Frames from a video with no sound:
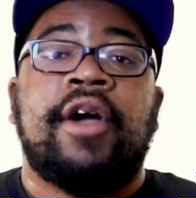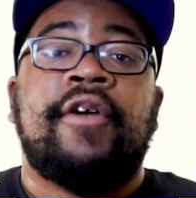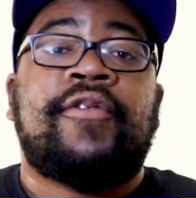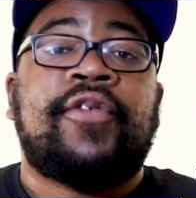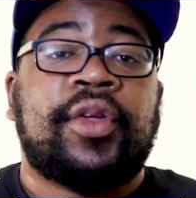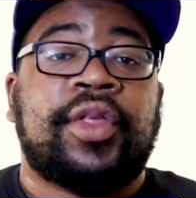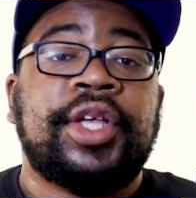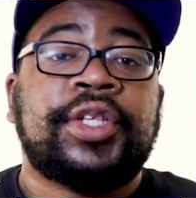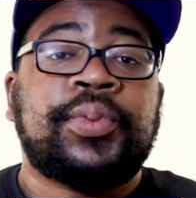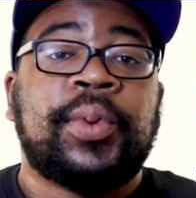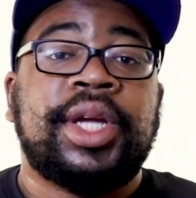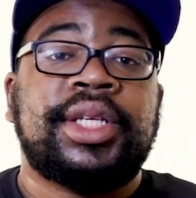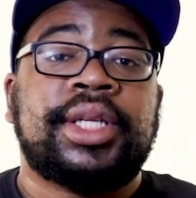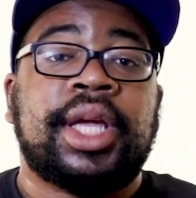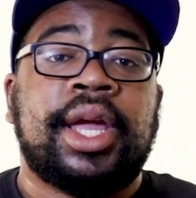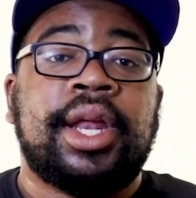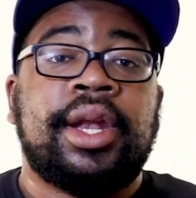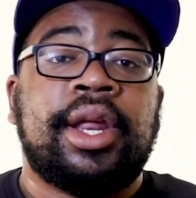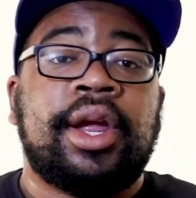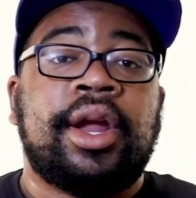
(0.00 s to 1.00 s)
For this week's
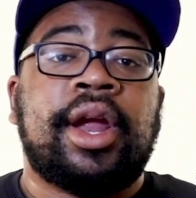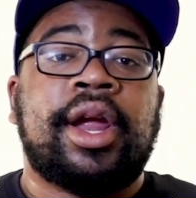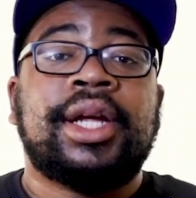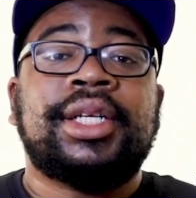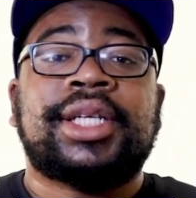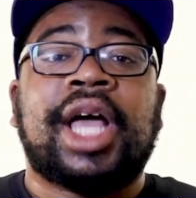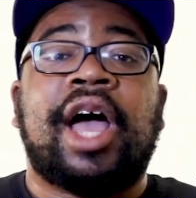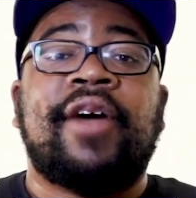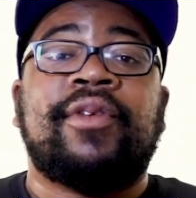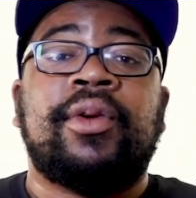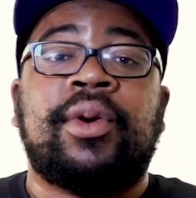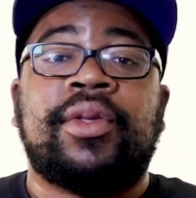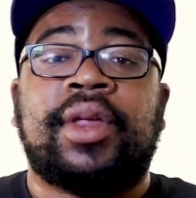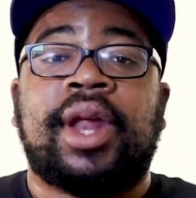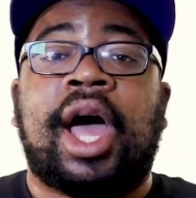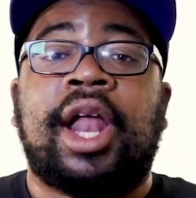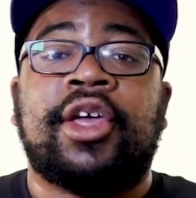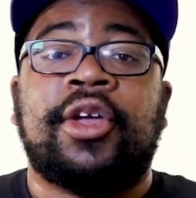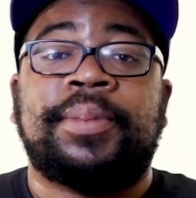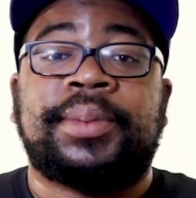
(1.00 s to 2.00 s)
Ender, here's Javi with an
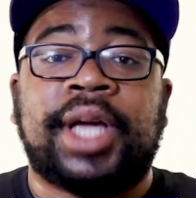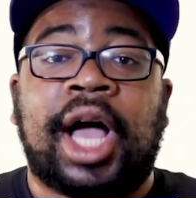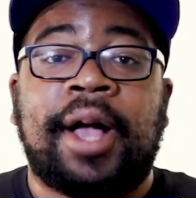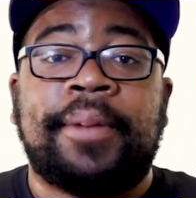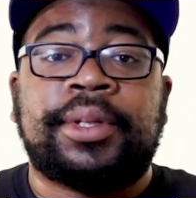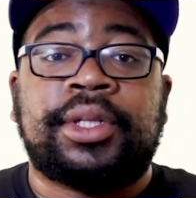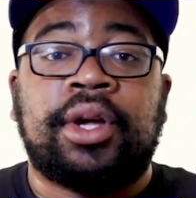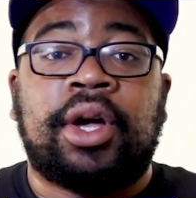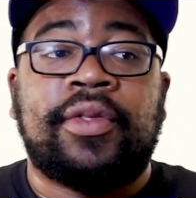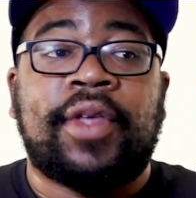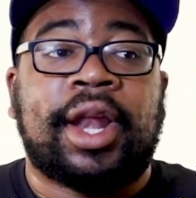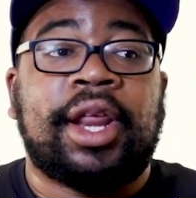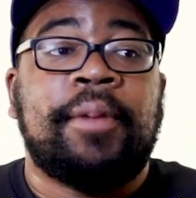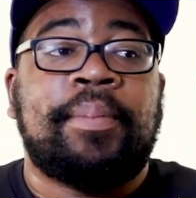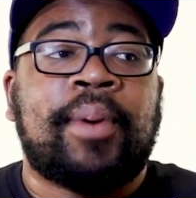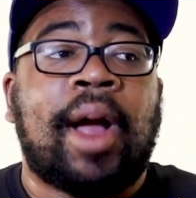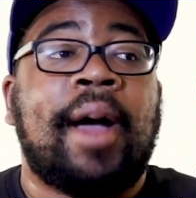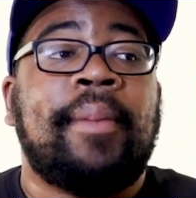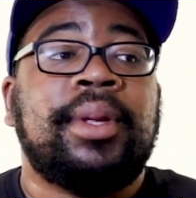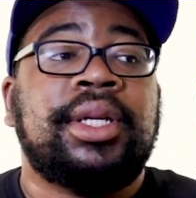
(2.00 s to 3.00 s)
alley-oop topsoul that he
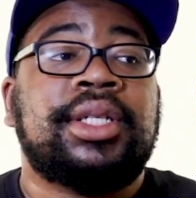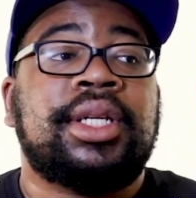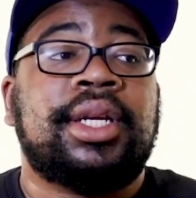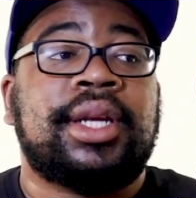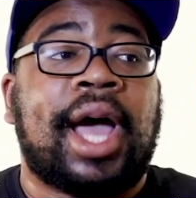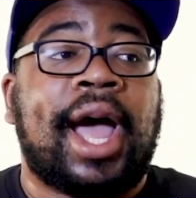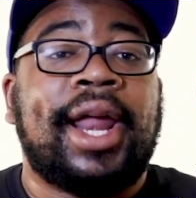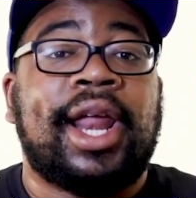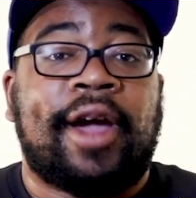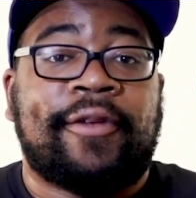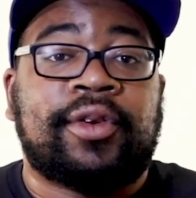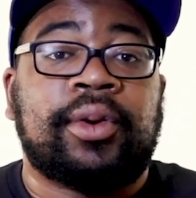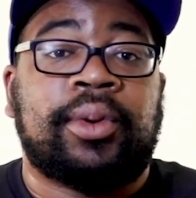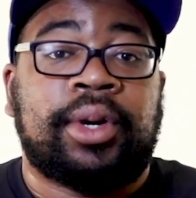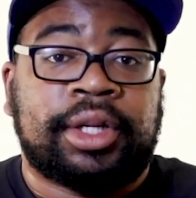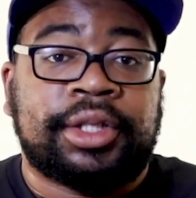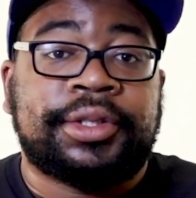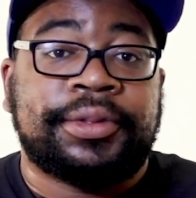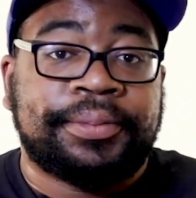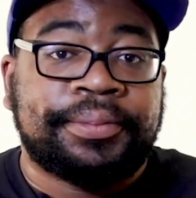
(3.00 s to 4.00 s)
probably should have died
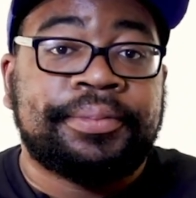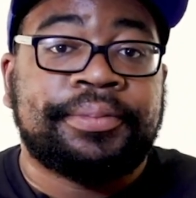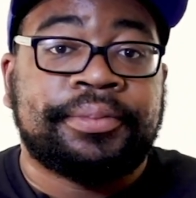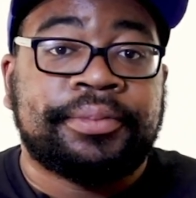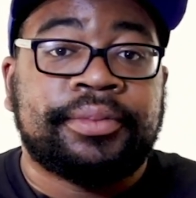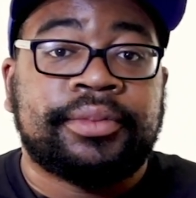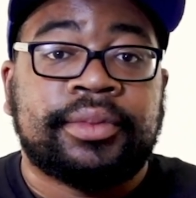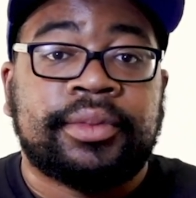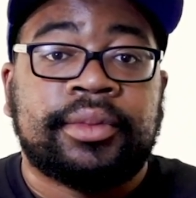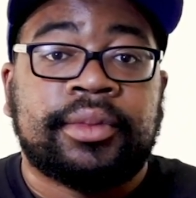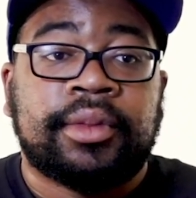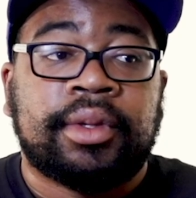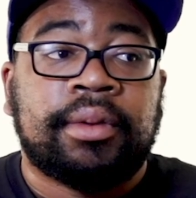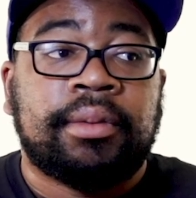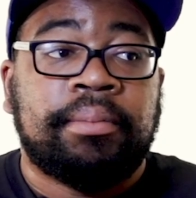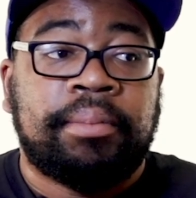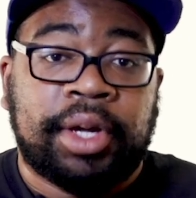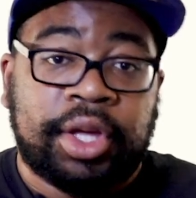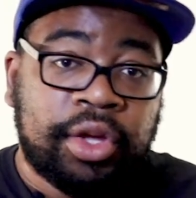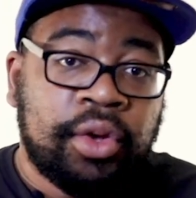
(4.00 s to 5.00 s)
afterwards.
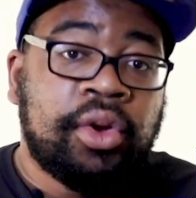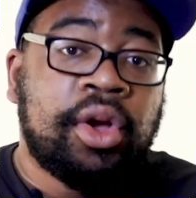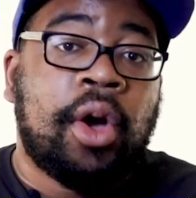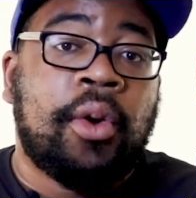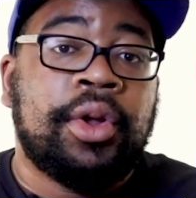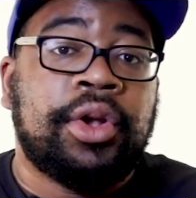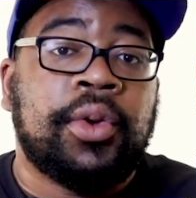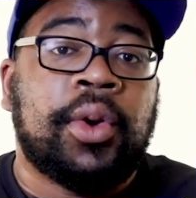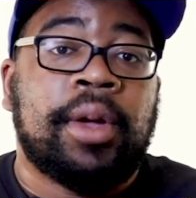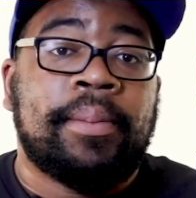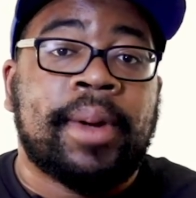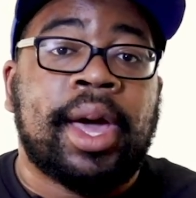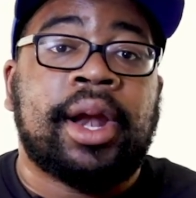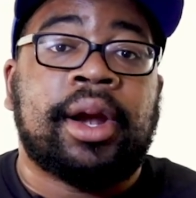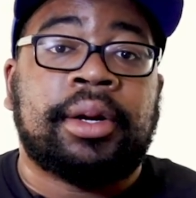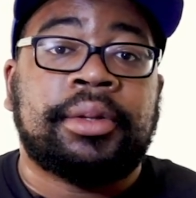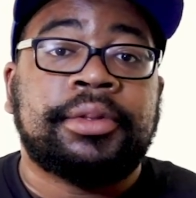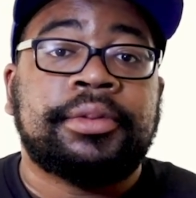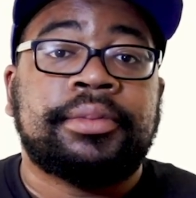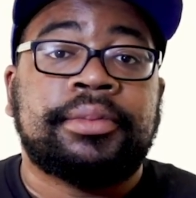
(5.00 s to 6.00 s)
But you go and do it
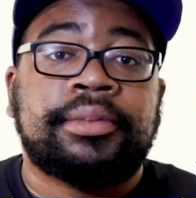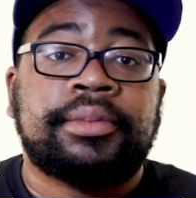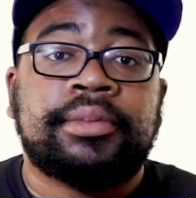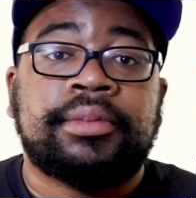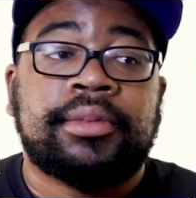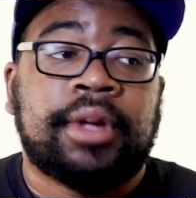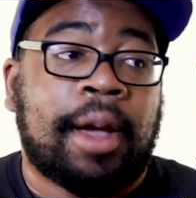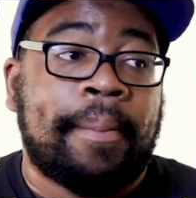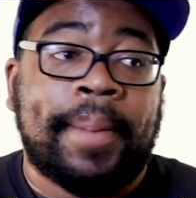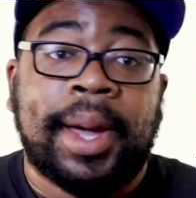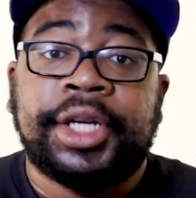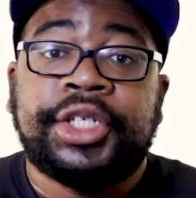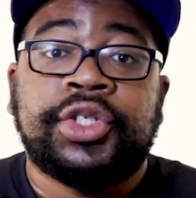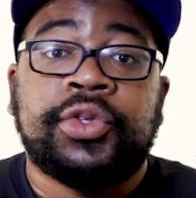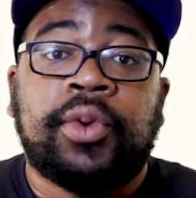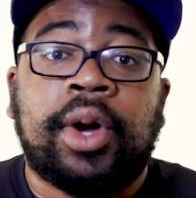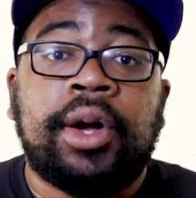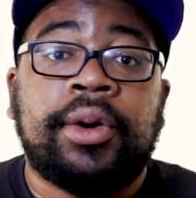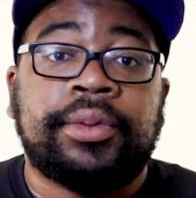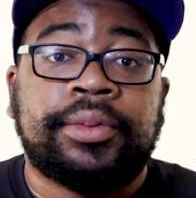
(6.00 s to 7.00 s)
better. I bet you
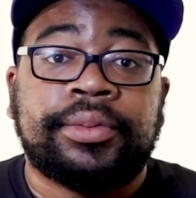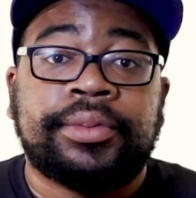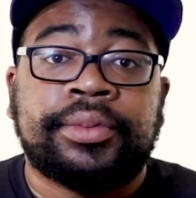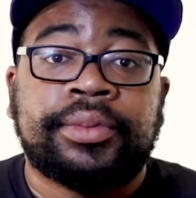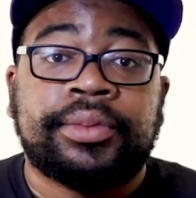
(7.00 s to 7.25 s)
won't.